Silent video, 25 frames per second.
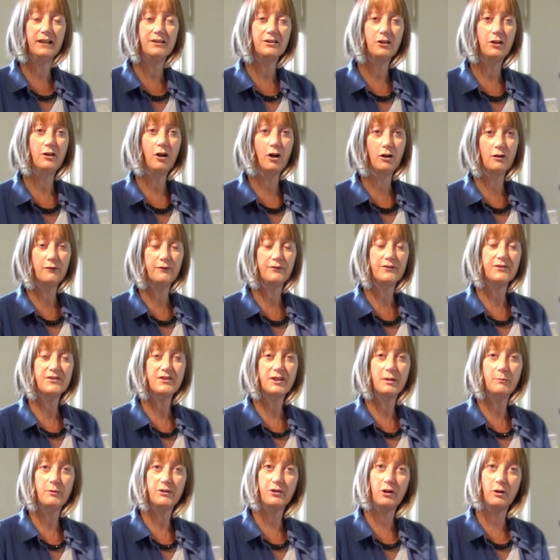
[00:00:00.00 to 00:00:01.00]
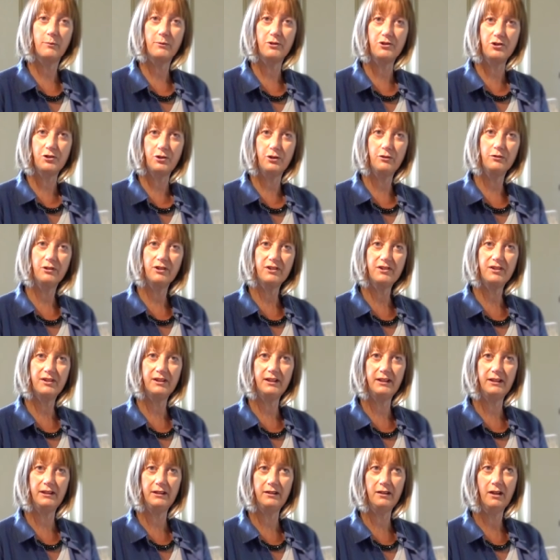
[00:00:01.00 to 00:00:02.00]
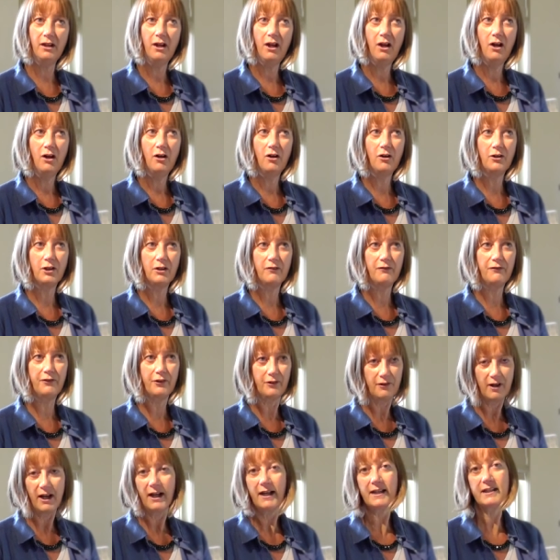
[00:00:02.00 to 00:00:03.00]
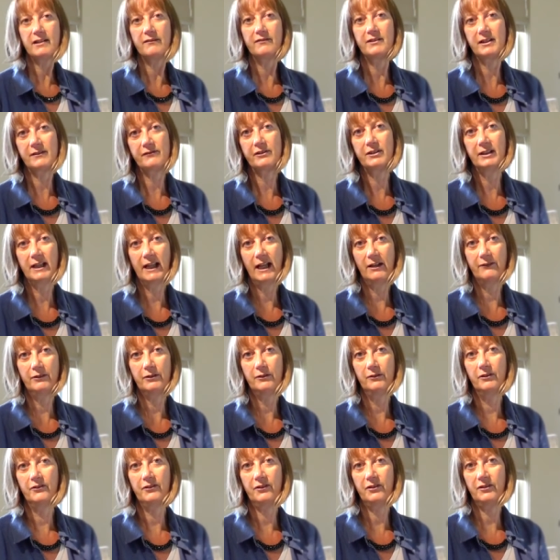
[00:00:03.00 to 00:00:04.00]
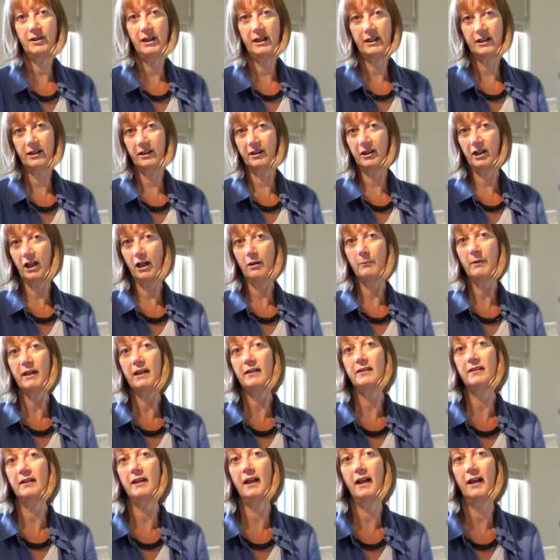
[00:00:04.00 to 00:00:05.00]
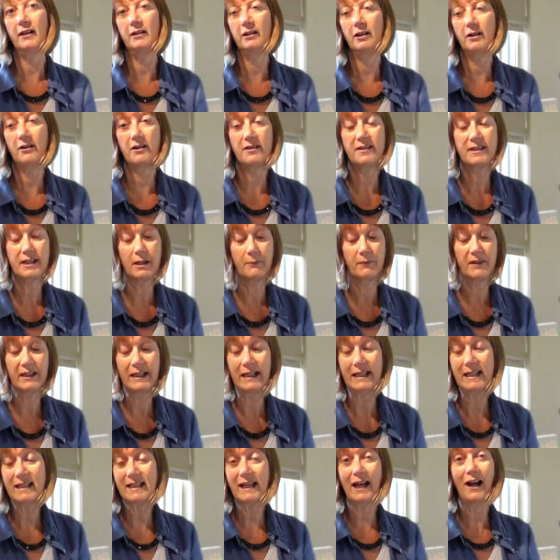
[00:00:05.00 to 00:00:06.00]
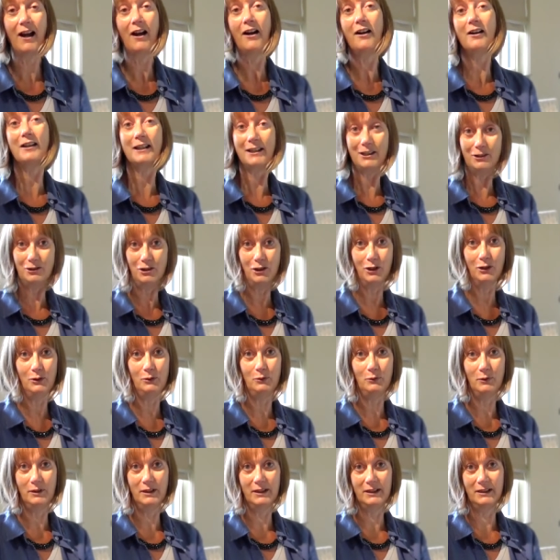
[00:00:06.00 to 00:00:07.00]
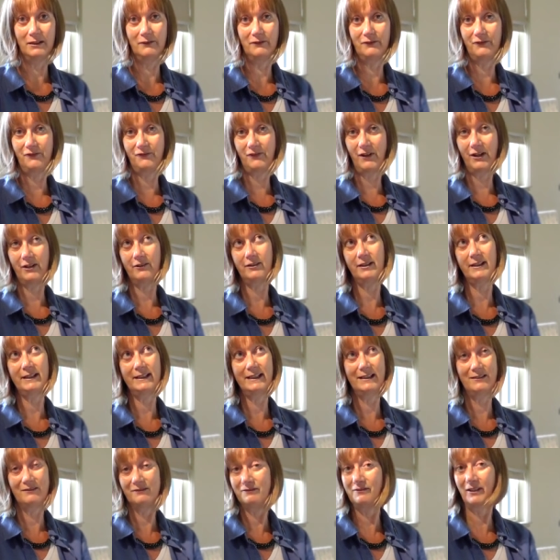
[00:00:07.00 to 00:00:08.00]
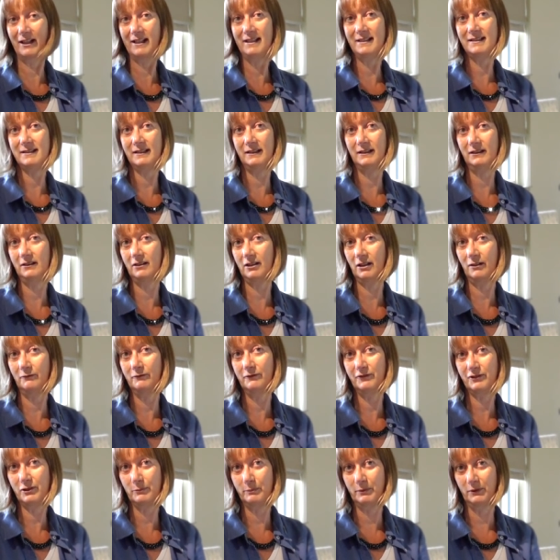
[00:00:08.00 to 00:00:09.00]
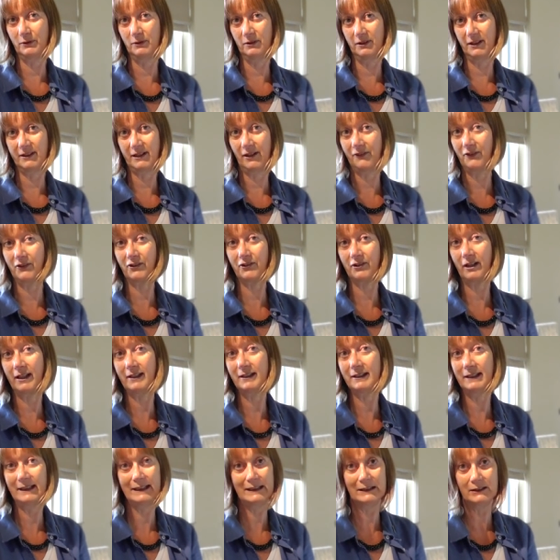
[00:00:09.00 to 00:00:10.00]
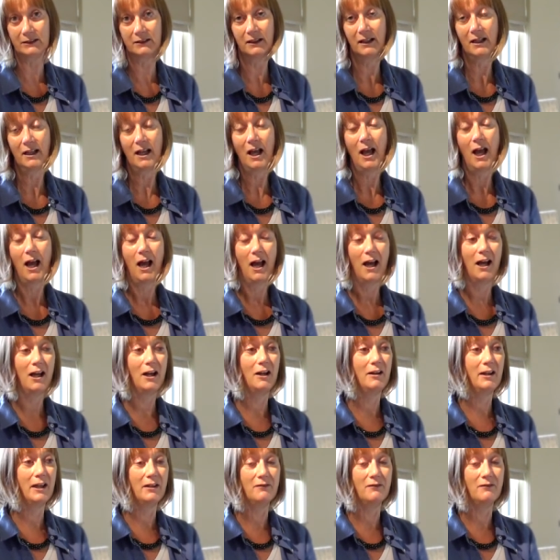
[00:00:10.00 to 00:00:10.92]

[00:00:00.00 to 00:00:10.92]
it offers them an opportunity on a variety of different levels. They can come in and learn something entirely new in a very inviting, comfortable and unthreatening uh,